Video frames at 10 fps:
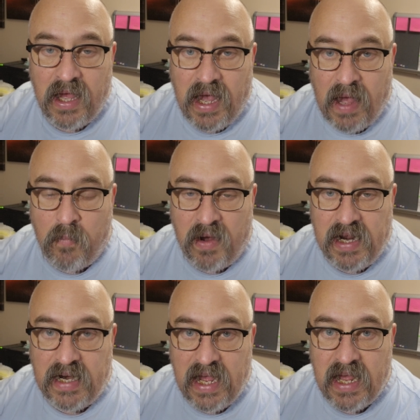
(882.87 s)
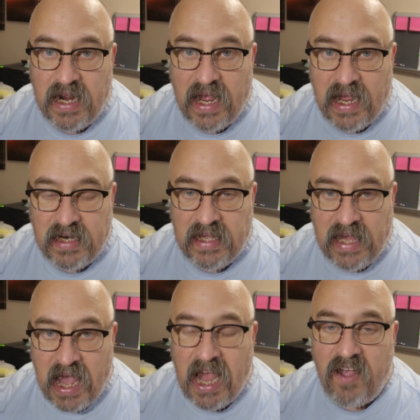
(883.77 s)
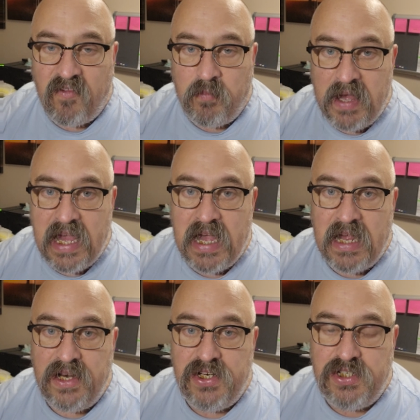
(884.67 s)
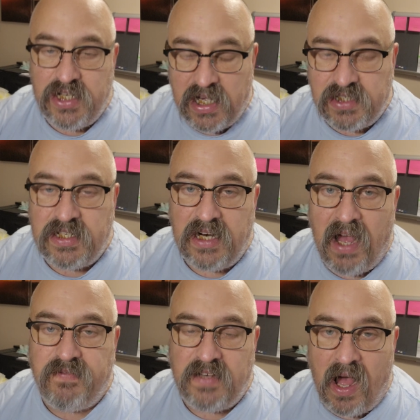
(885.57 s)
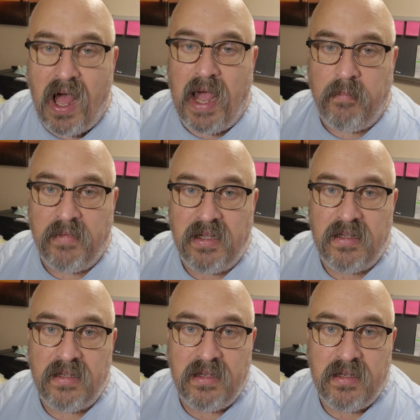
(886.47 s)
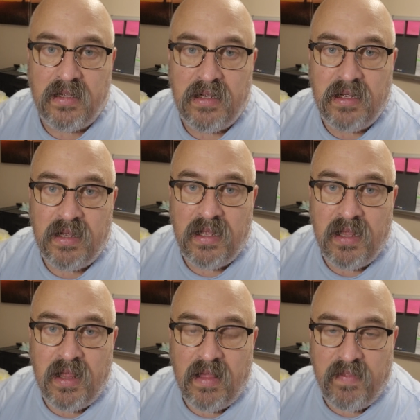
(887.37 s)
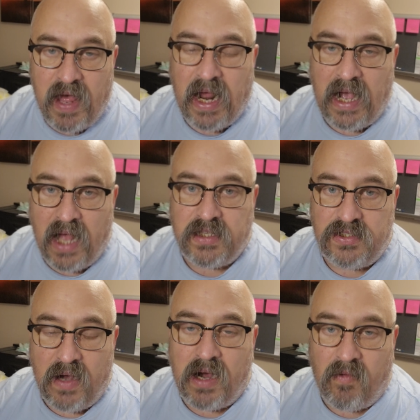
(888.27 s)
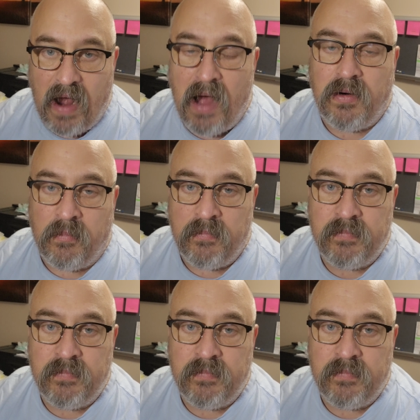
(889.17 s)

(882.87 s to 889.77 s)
And when he did, it gave me just enough time that I got the truck around him.